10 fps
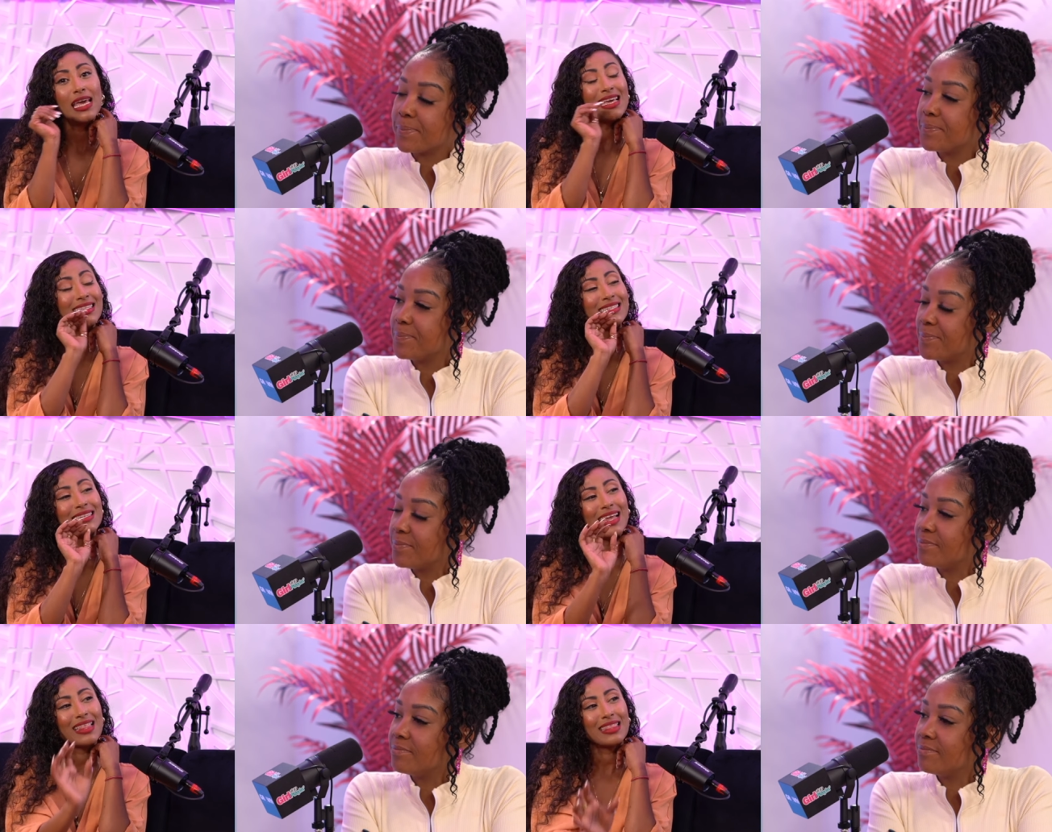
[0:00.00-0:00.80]
Speaker 1: It's
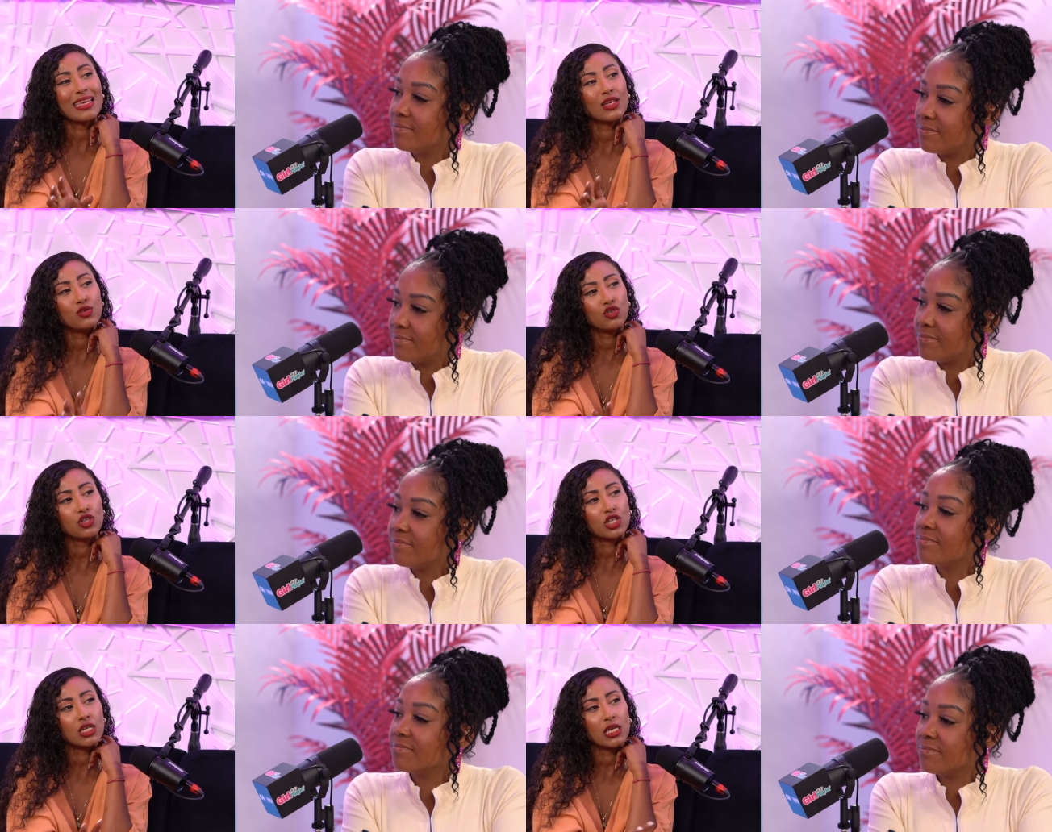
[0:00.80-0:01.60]
nothing
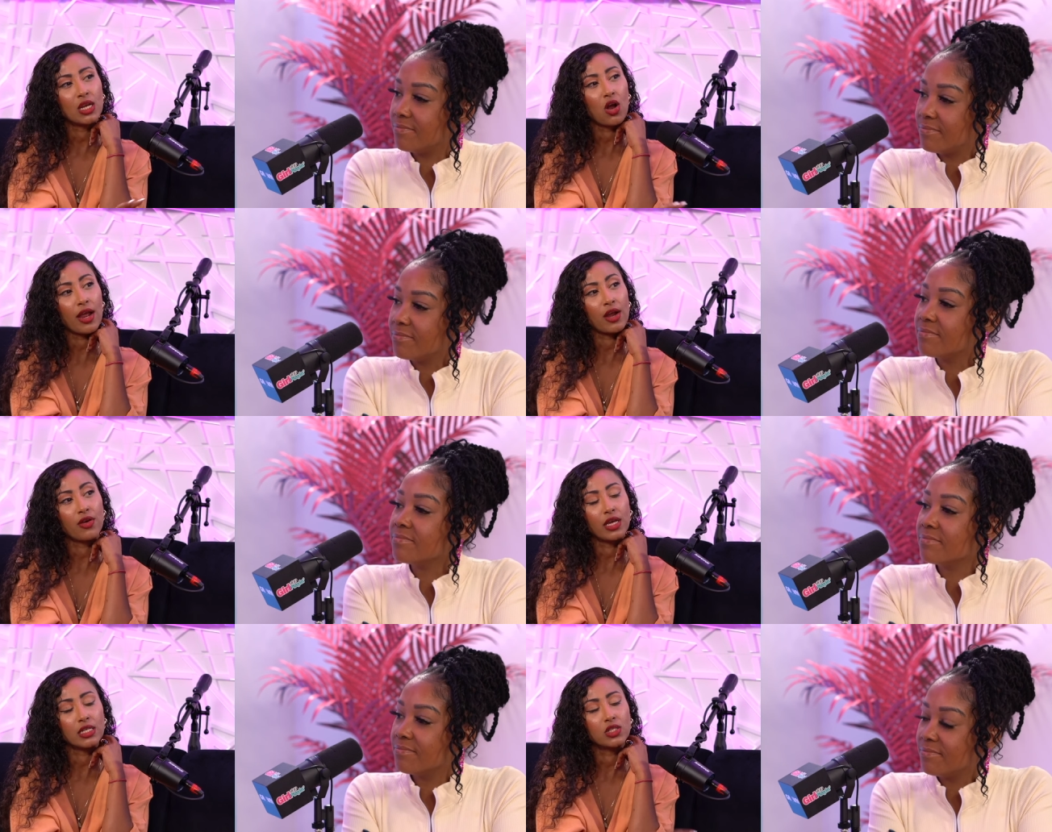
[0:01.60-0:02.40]
nutrition in our
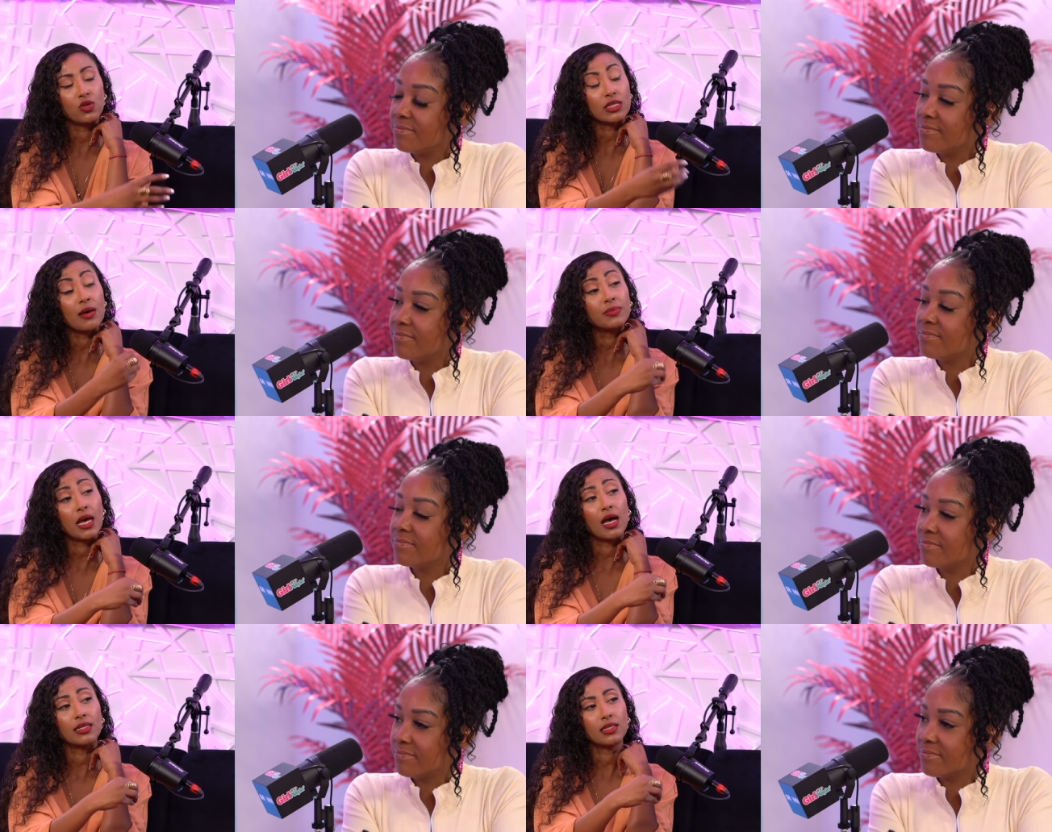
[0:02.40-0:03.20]
area. Mm-hmm. So it's mm-hmm. up
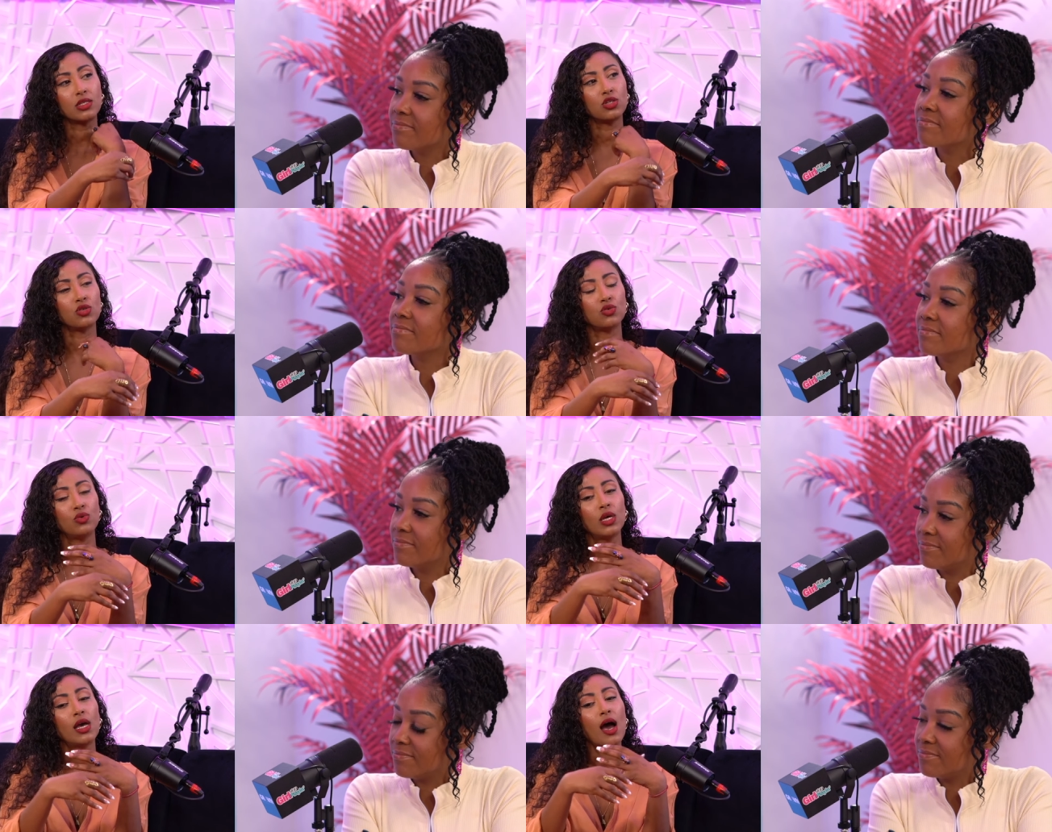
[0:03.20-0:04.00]
to us to
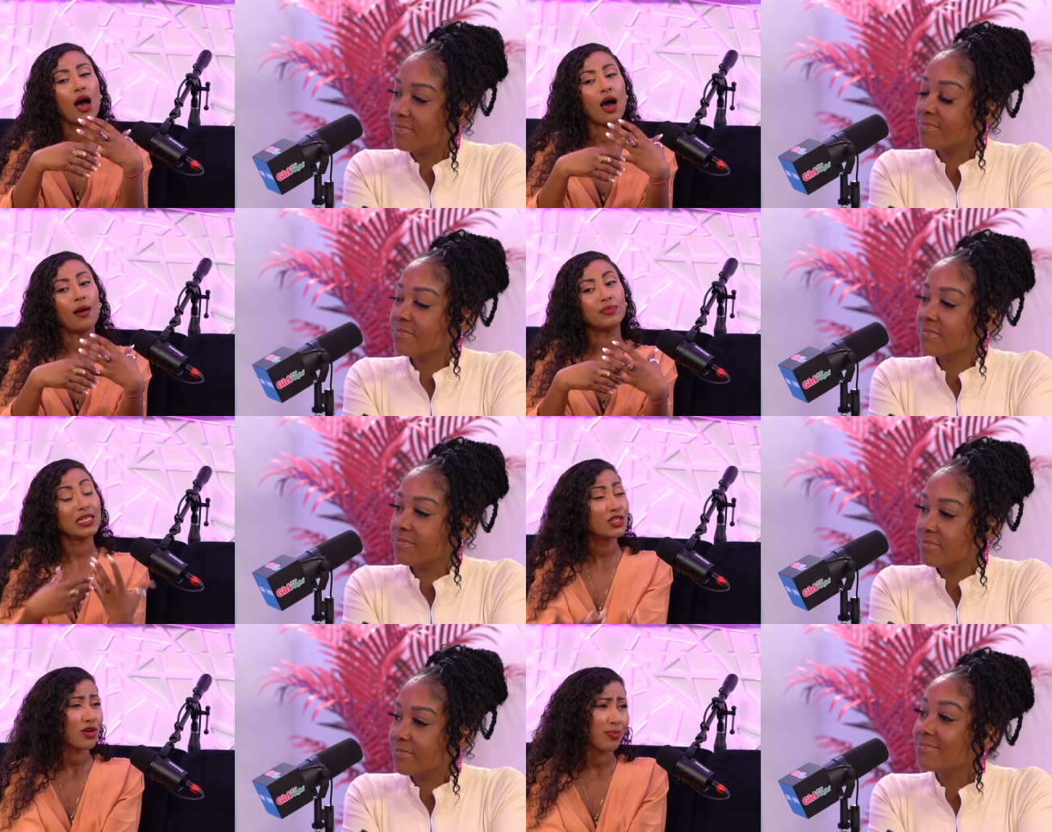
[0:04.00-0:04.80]
um,
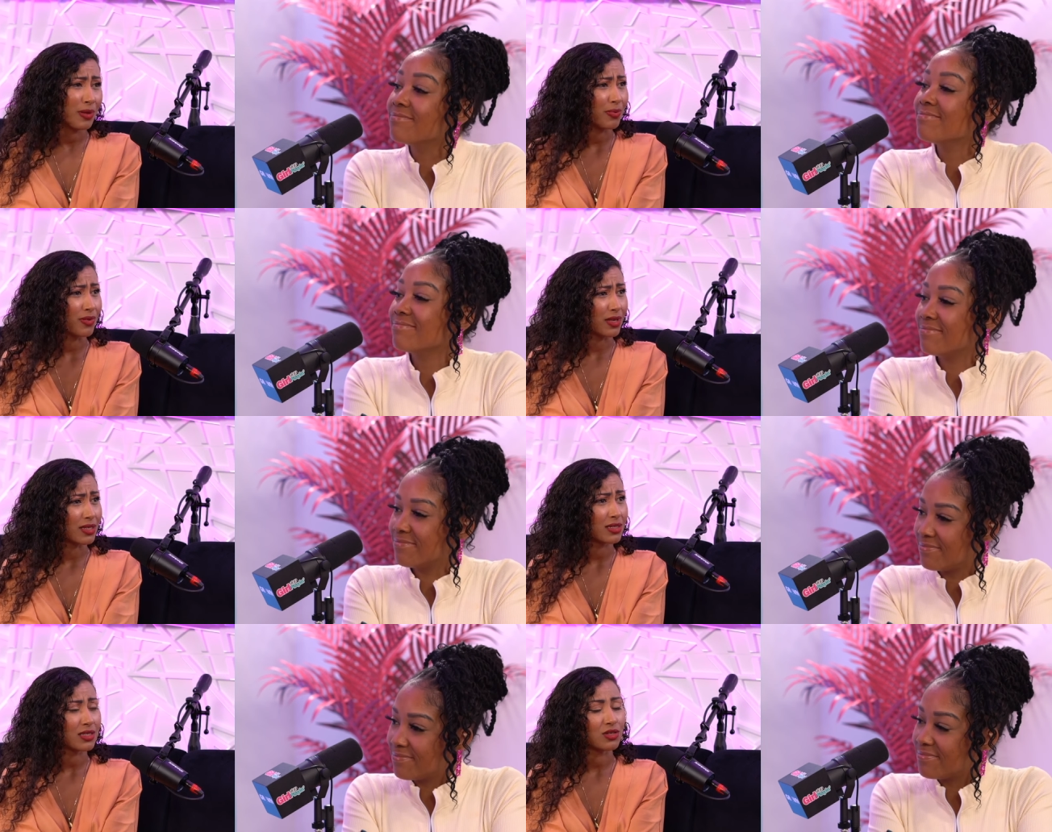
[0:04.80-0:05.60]
teach our people
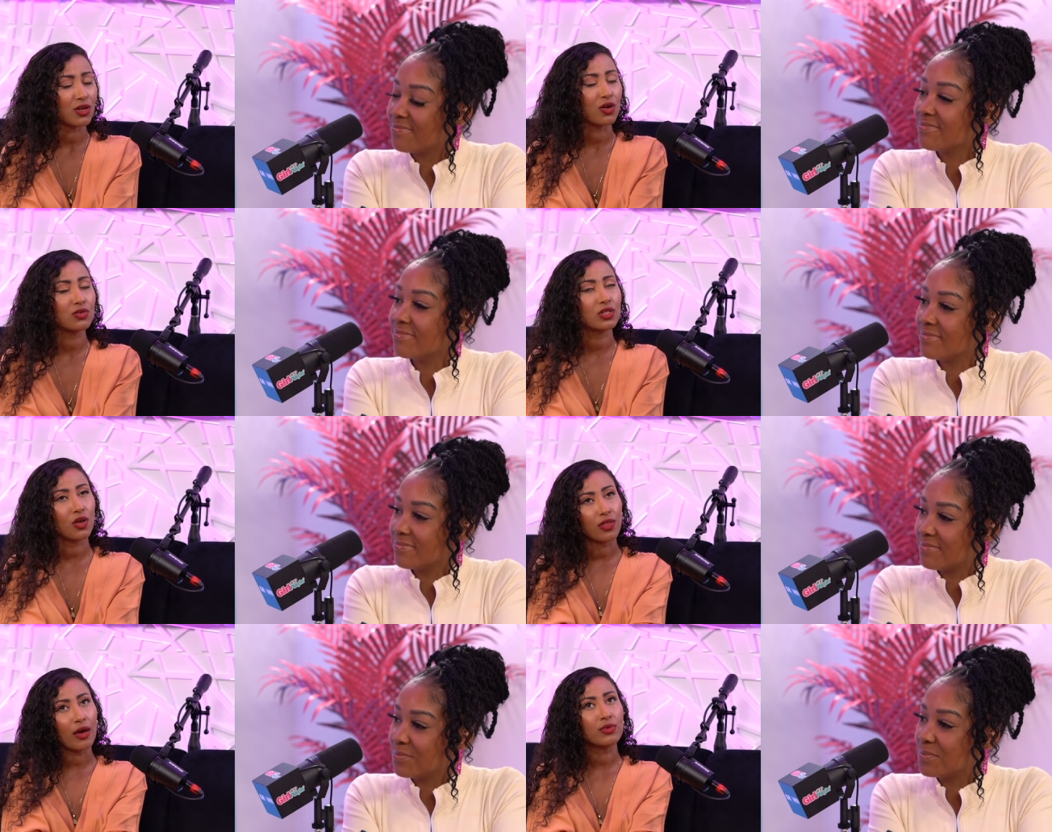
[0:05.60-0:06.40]
this, you know?
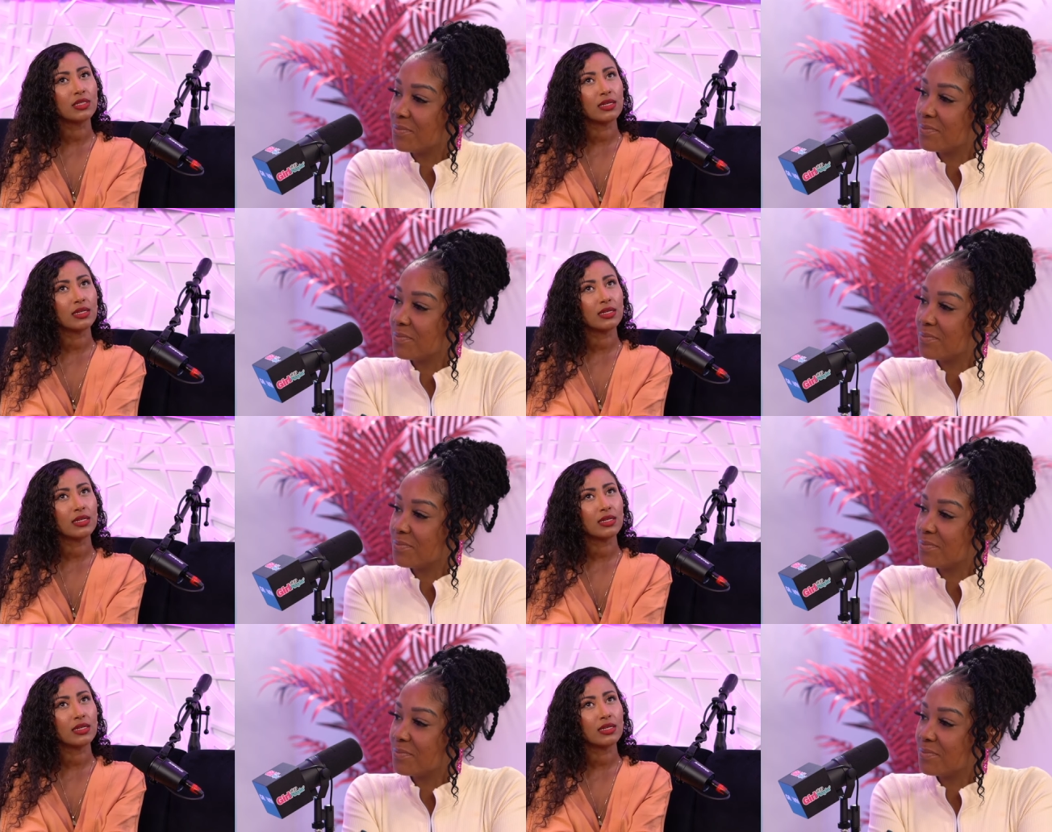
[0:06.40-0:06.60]
So that was the